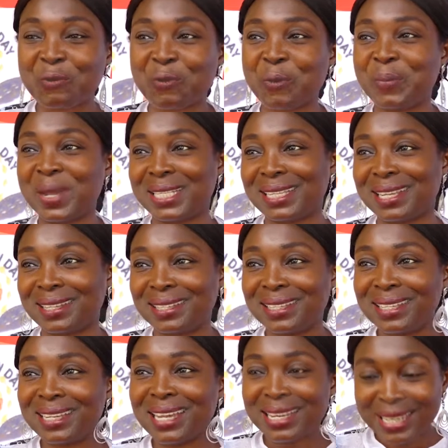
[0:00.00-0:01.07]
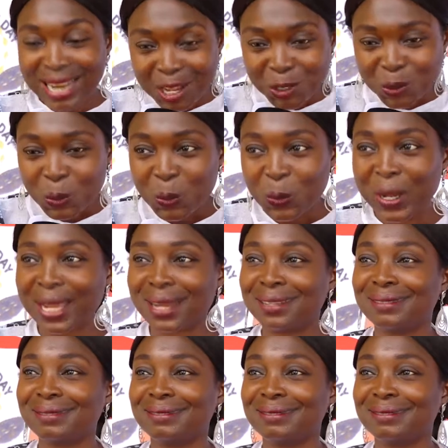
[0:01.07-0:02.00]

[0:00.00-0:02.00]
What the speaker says: for better. That's who we are.